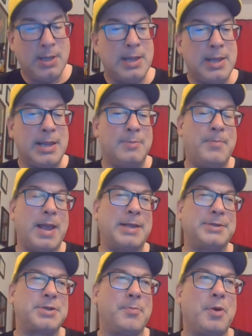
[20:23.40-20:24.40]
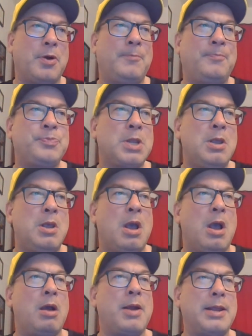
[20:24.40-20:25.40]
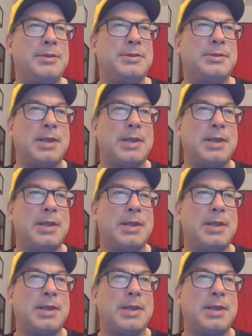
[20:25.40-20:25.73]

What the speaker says: in basketball. All right,